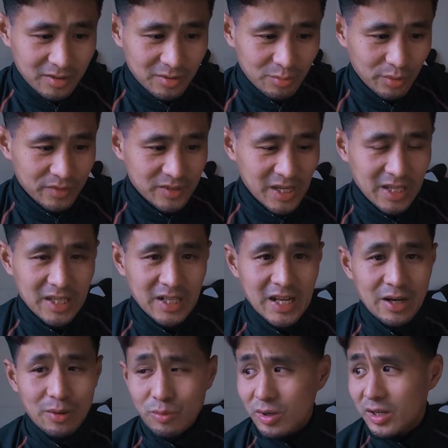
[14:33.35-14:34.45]
We've taken
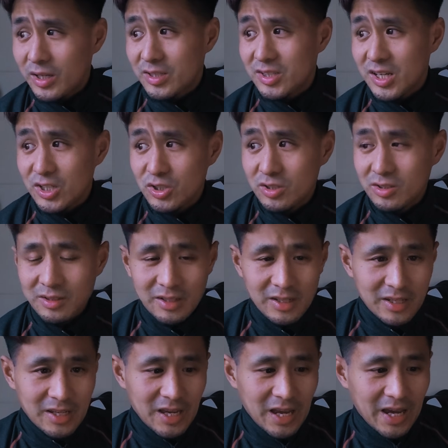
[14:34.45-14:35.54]
out a session
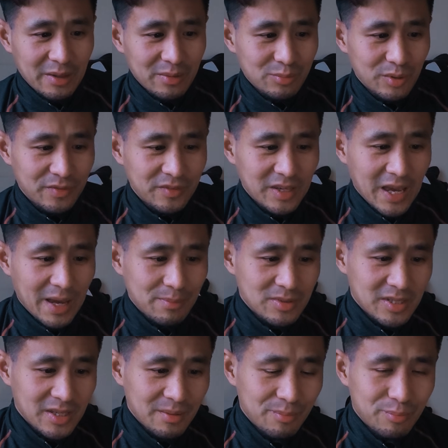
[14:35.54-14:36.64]
and we've
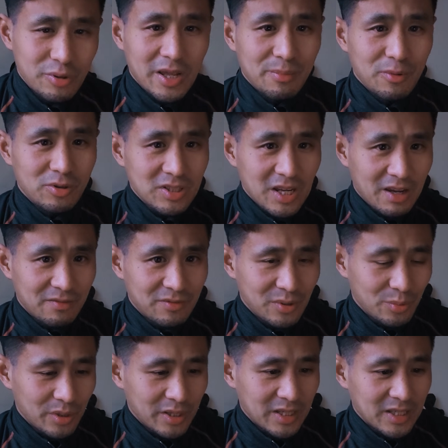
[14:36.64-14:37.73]
kept it pretty much every
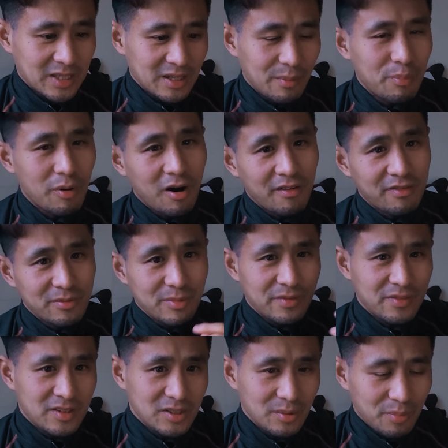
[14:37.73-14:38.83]
week, apart from
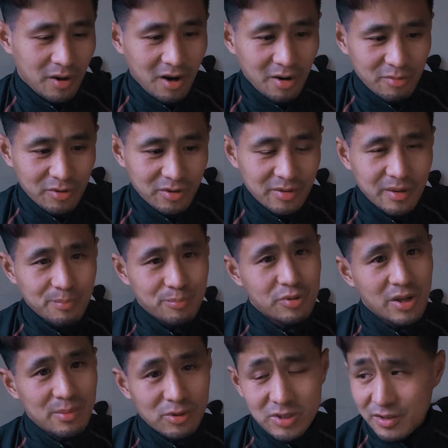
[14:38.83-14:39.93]
if there's a part run,
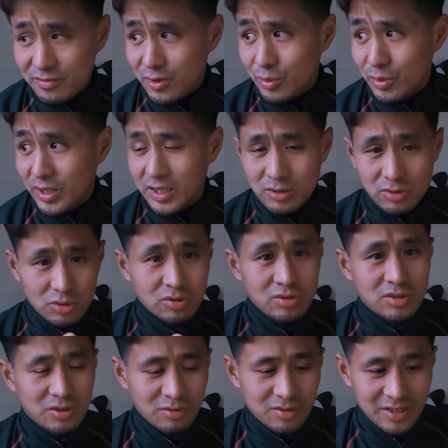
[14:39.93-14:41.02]
pretty much every week,
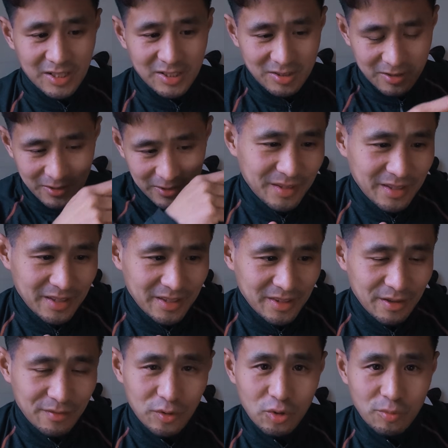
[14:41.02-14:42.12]
just 2 sessions.
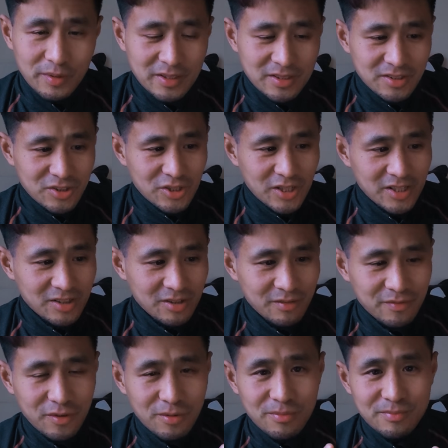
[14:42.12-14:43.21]
They've all been suggested
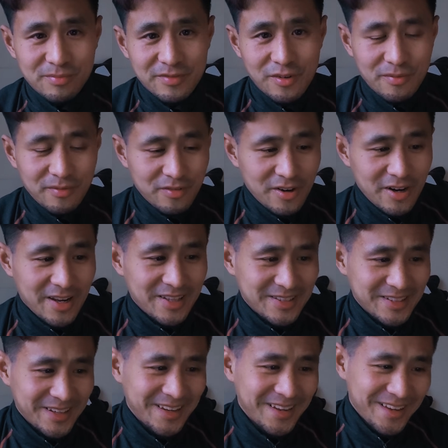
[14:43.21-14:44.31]
from
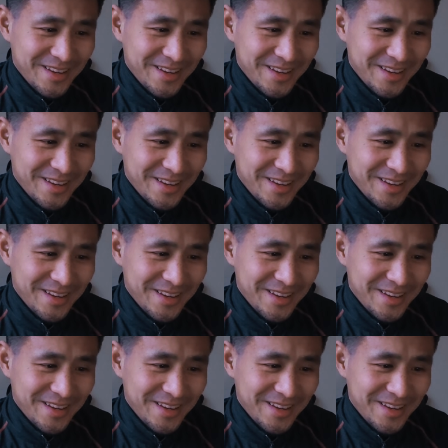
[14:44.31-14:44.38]
Fraser.